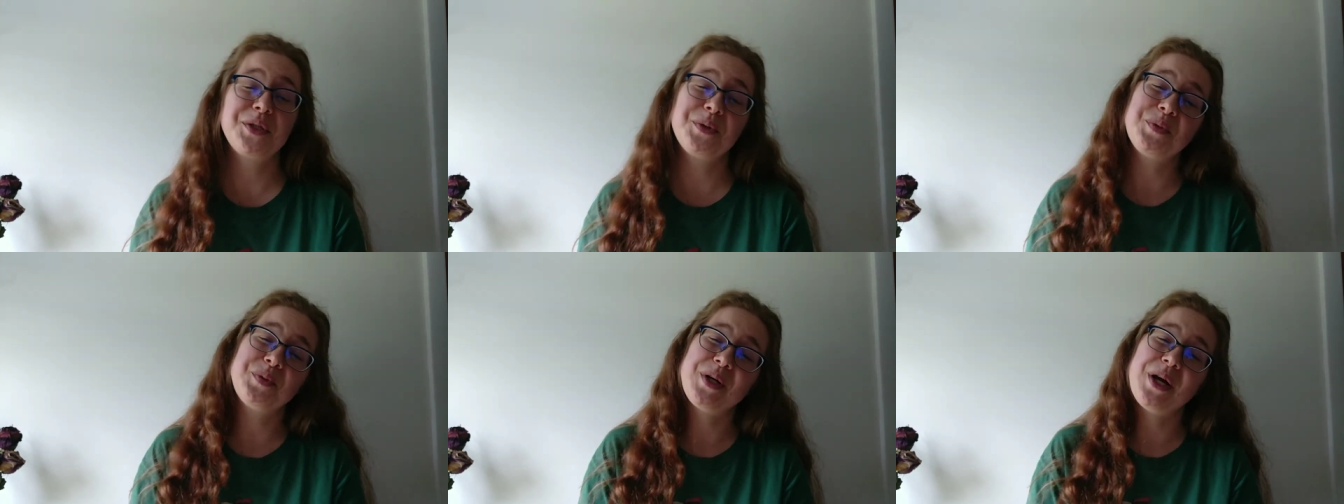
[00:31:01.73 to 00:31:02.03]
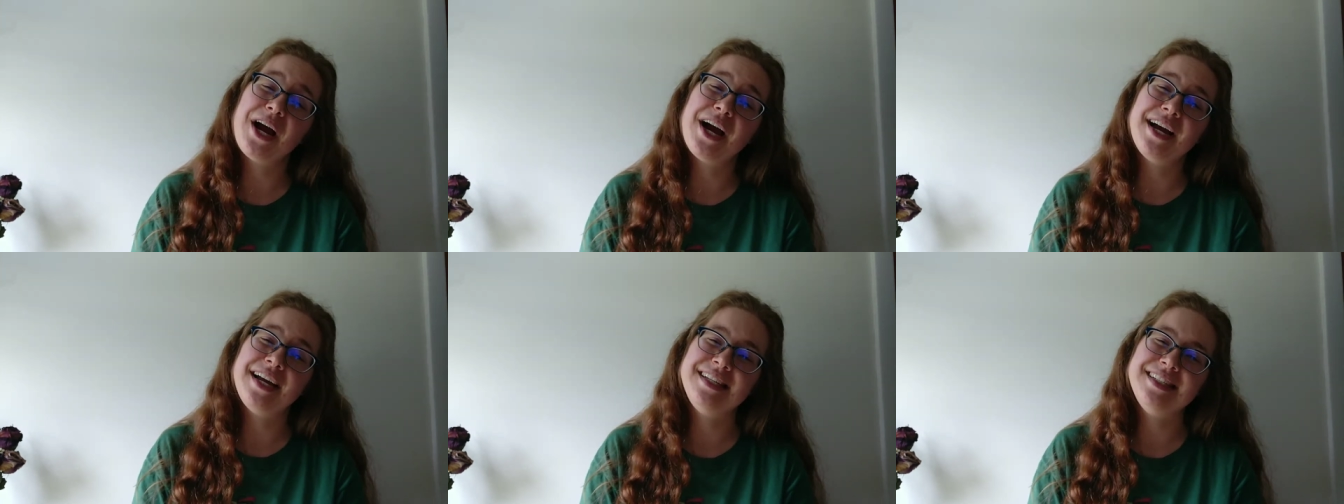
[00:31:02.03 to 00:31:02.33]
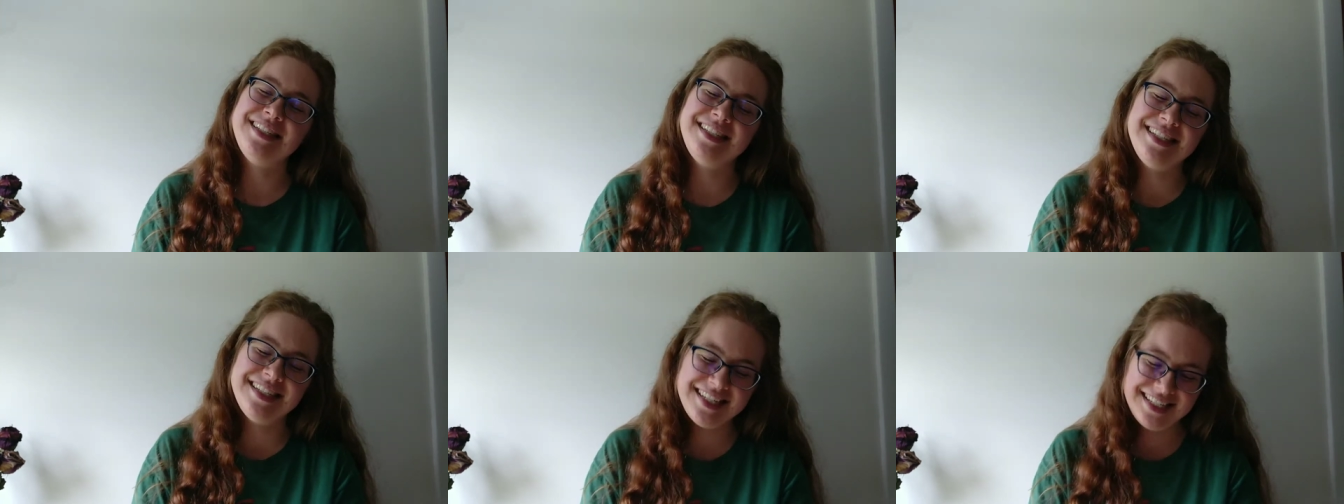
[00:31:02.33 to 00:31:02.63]

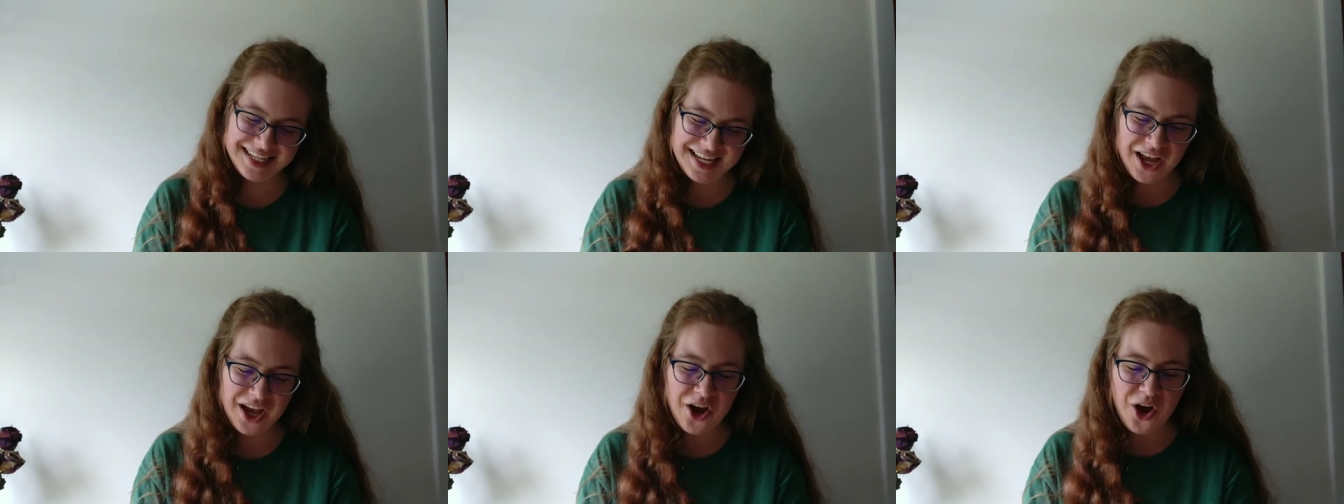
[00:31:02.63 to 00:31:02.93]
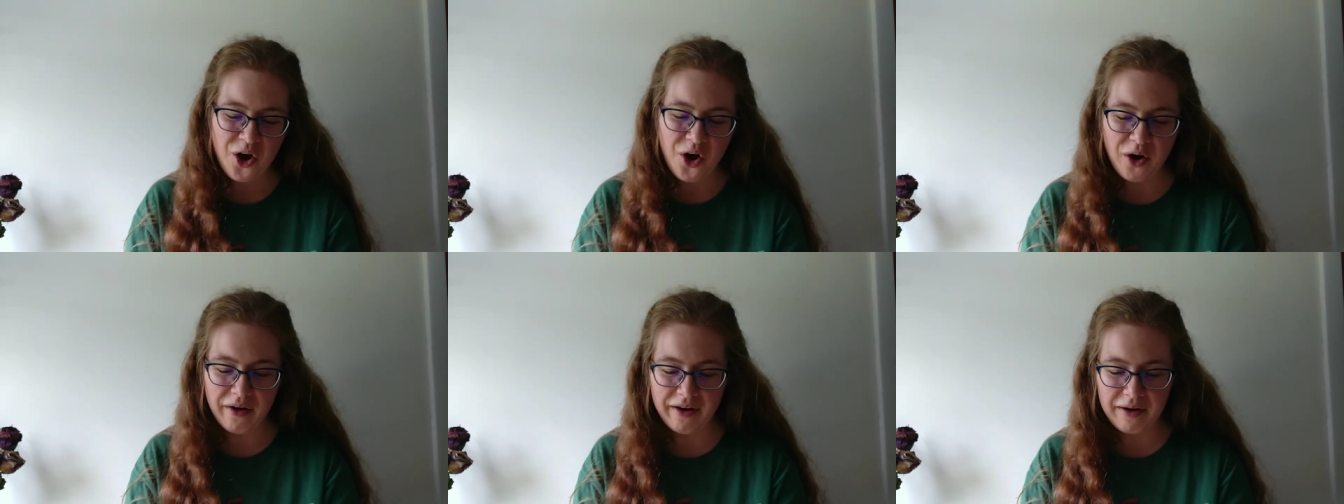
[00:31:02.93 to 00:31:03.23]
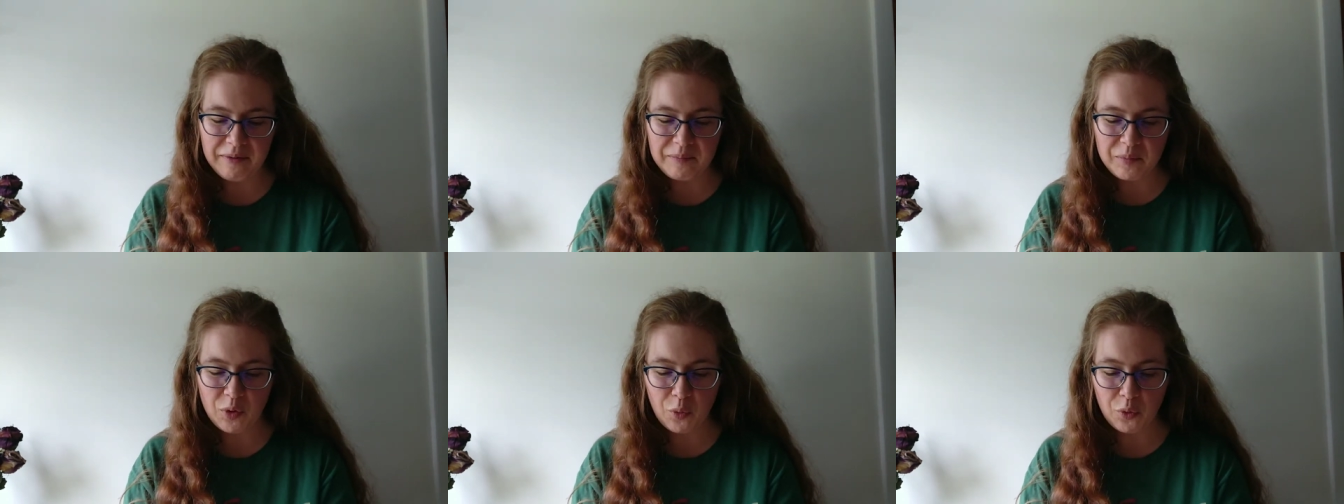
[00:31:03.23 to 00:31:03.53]
surprise
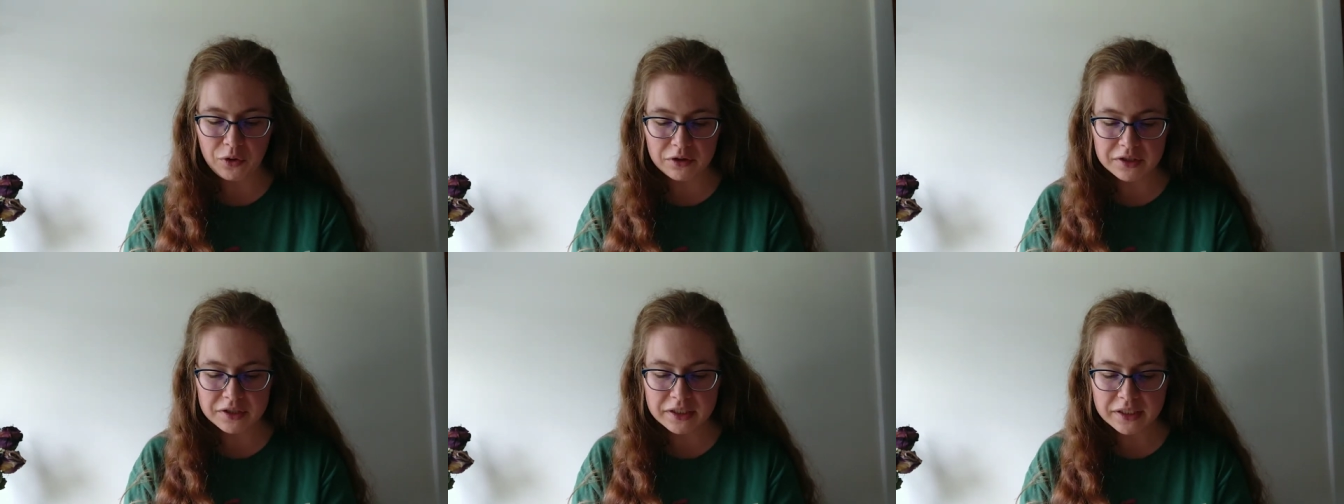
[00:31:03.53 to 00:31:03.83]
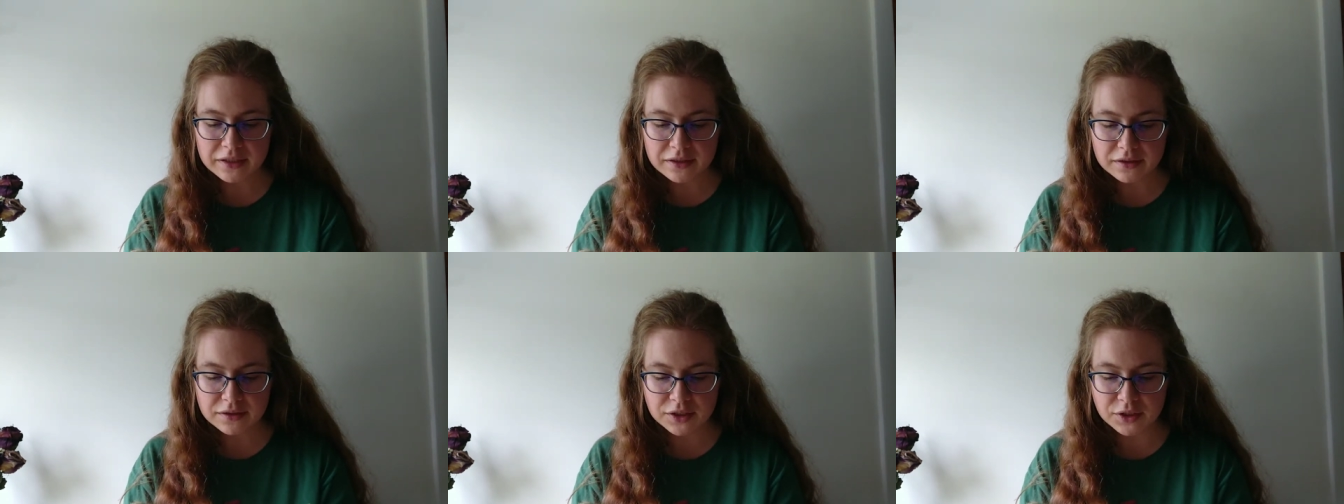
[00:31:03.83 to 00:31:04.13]
order.